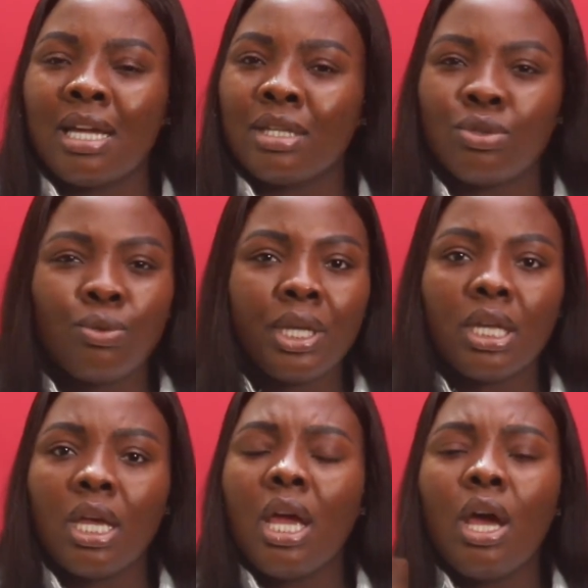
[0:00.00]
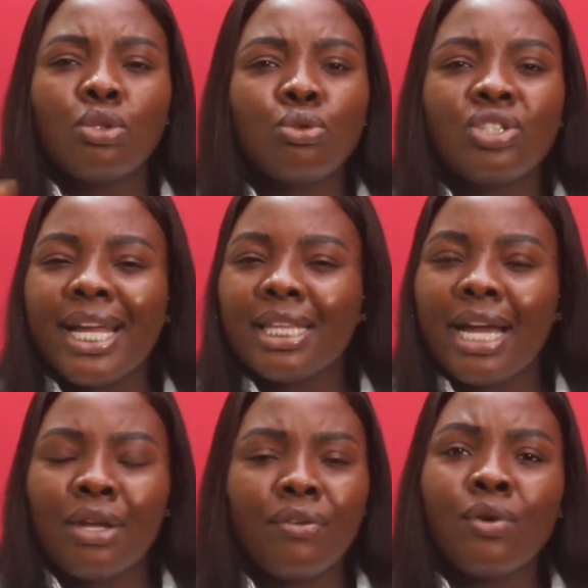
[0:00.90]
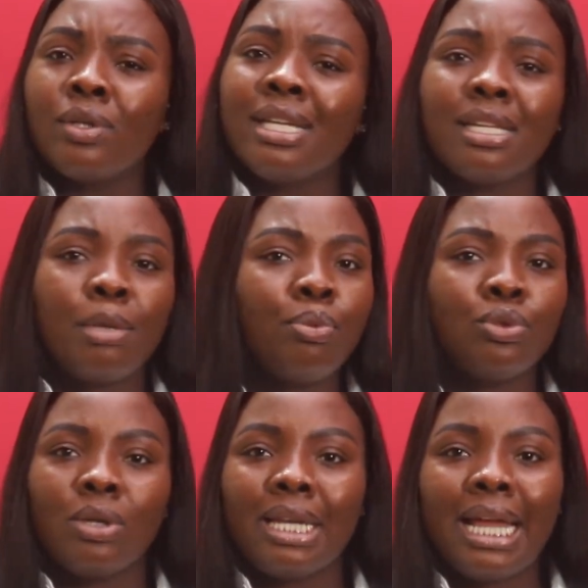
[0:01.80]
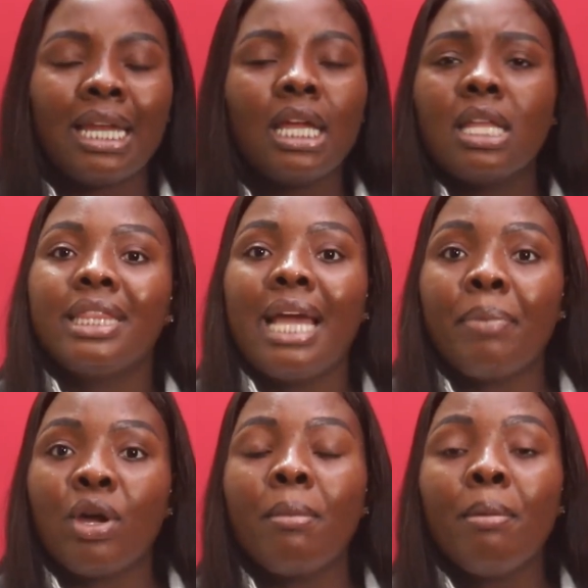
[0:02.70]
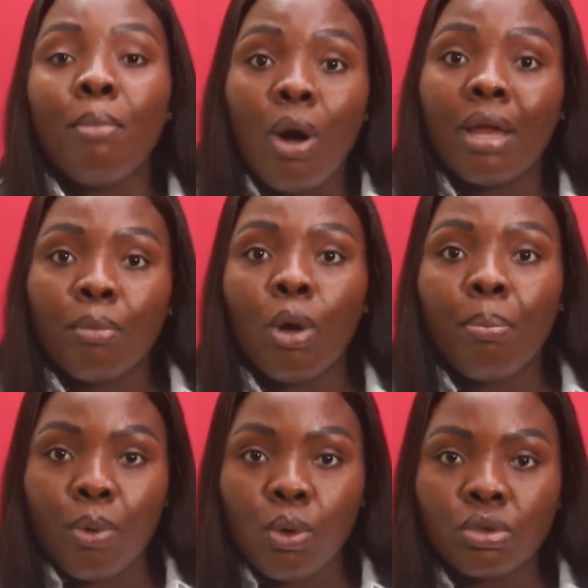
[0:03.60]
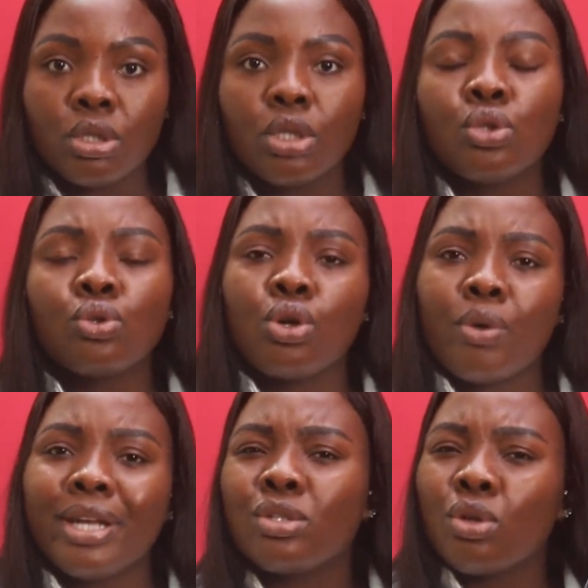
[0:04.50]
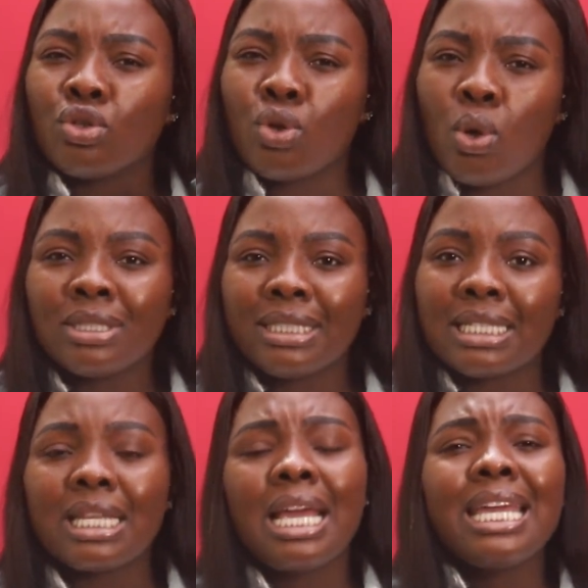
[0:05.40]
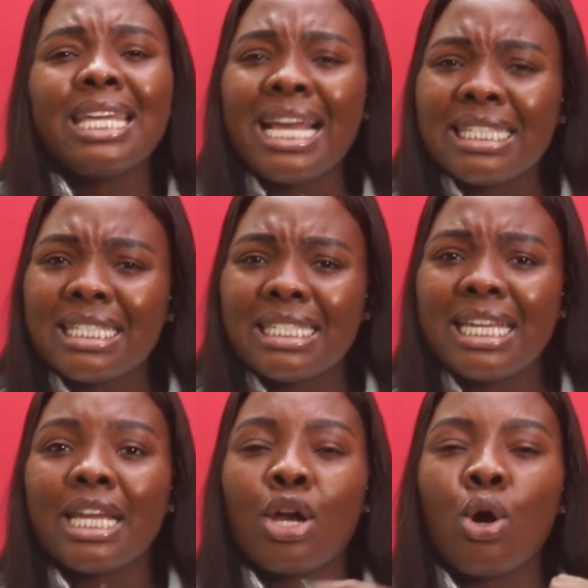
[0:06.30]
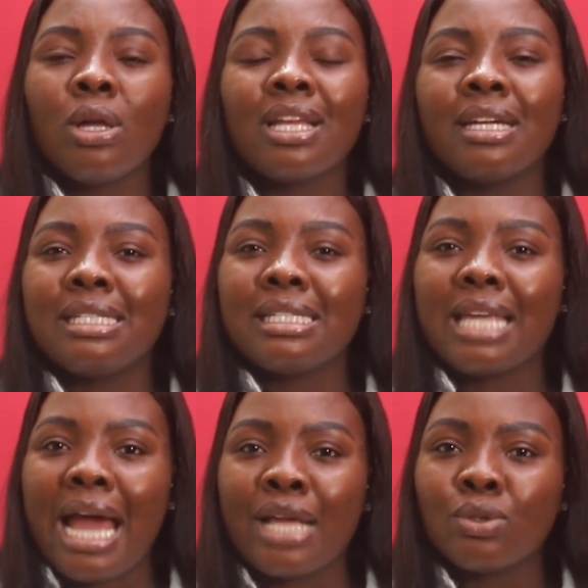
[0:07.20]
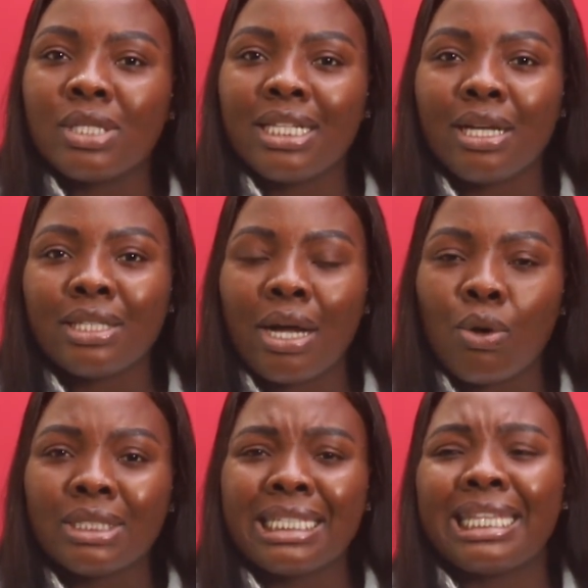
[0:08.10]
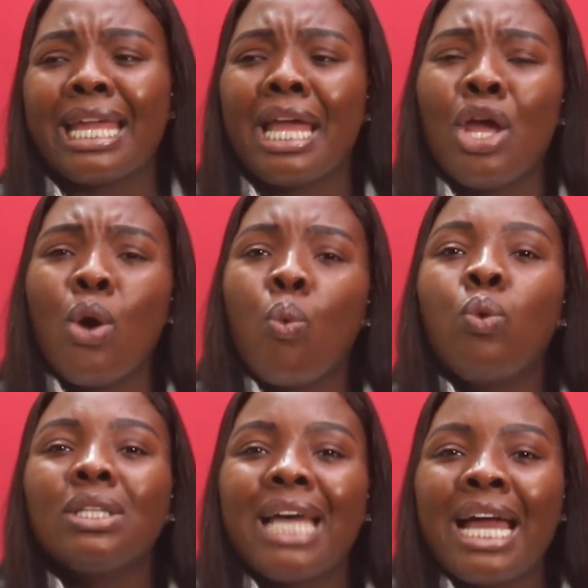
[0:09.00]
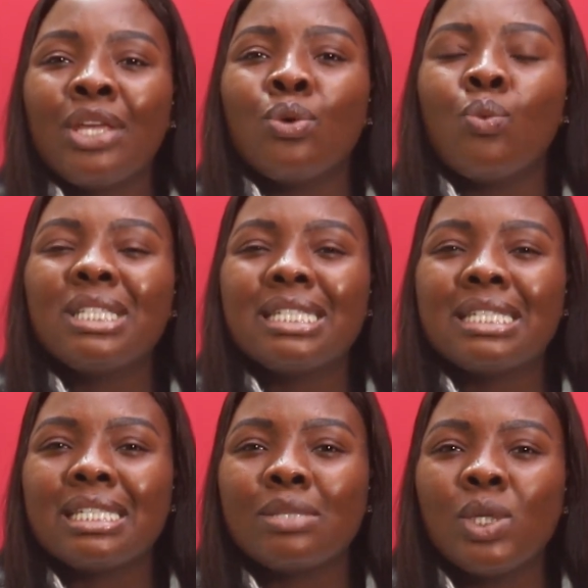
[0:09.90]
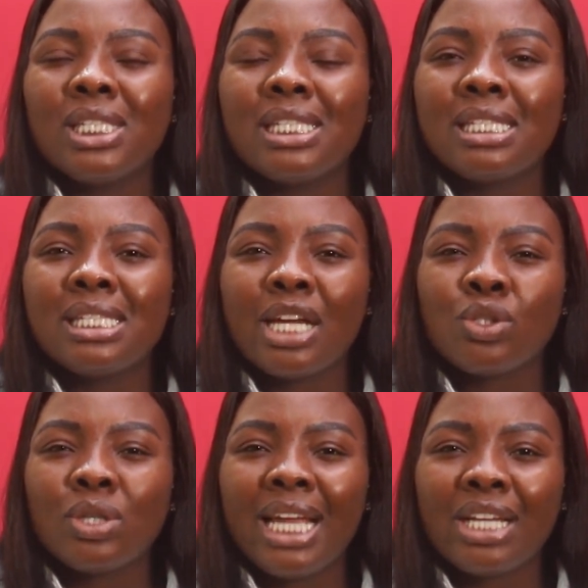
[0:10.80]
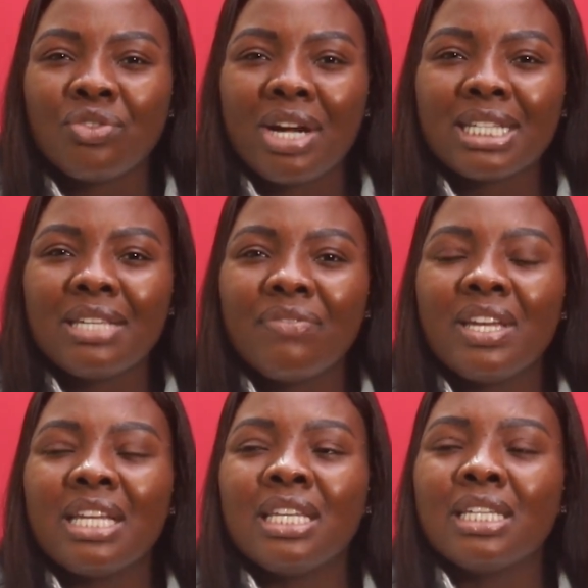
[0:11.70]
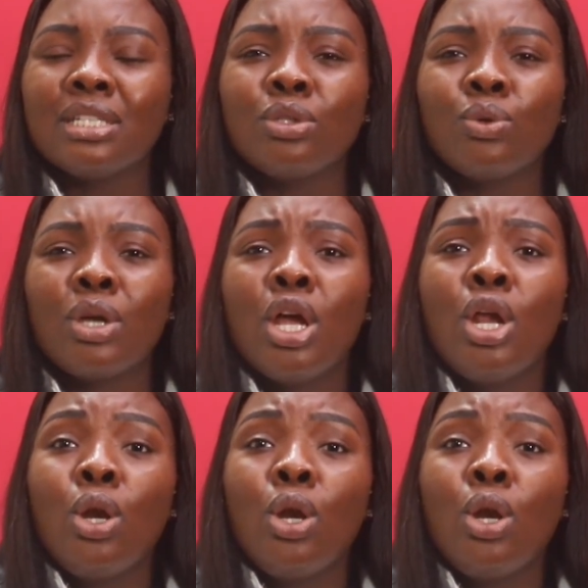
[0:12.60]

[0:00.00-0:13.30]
are doing, to check the kind of content they put online, they are becoming more and more bold to create such content. Yesterday, they called out these guys to take down that content. Like, what are you? What is sexually attractive in the look?